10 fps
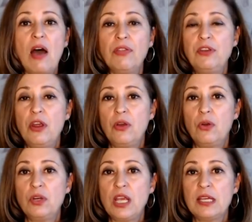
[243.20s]

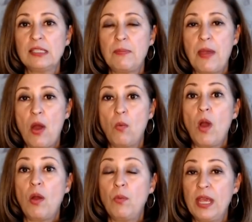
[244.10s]
Node is about
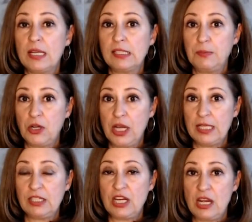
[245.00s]
what we
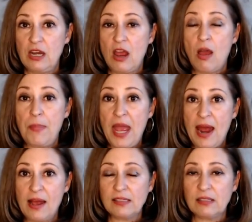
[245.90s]
experienced in a
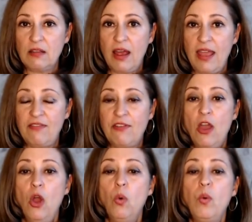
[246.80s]
past life.
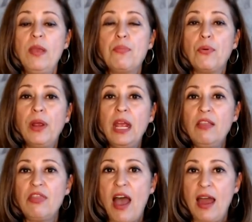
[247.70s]
We
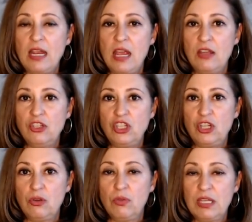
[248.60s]
bring that
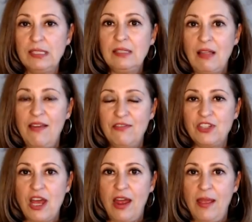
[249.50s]
into this
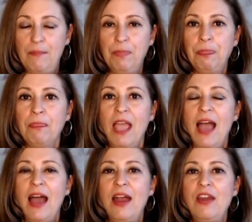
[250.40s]
lifetime
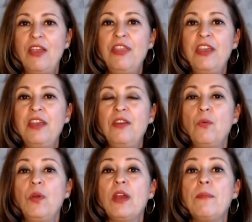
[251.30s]
and then
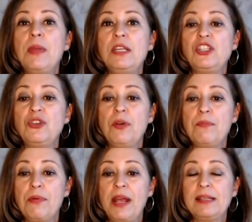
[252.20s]
we are meant to
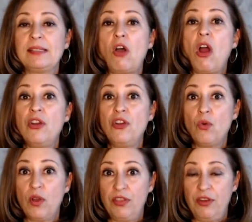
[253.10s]
embrace our
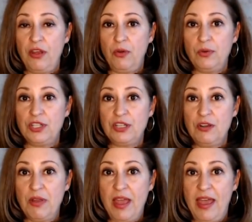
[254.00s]
north node,
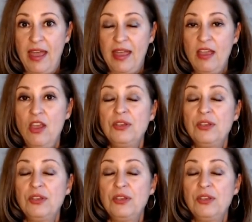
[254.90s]
okay?